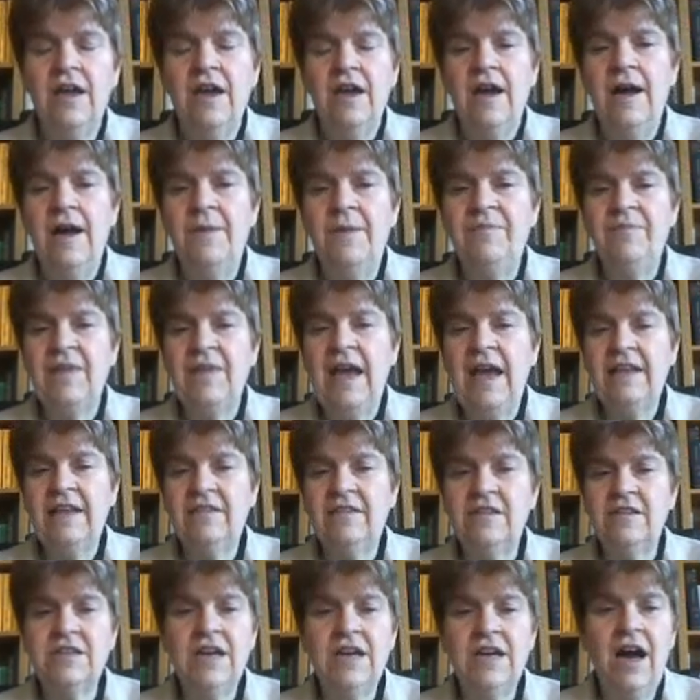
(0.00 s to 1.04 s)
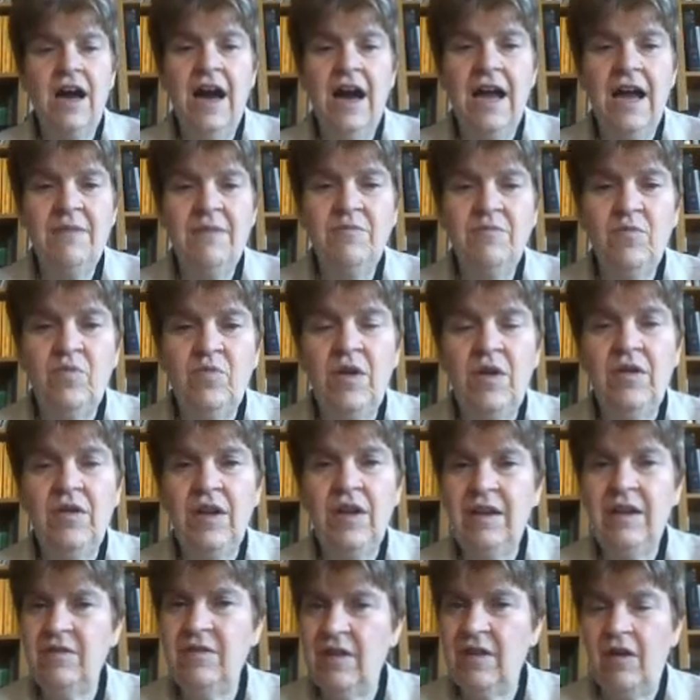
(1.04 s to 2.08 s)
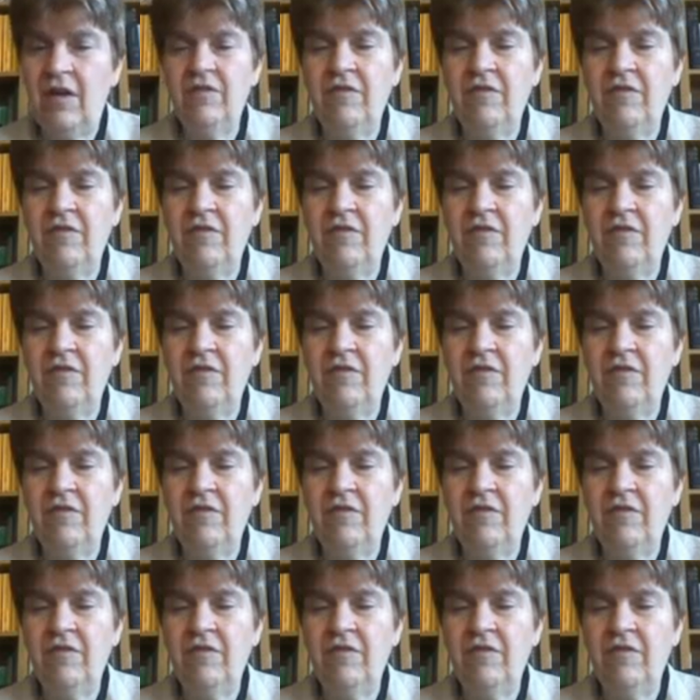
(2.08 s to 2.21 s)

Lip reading: at the time of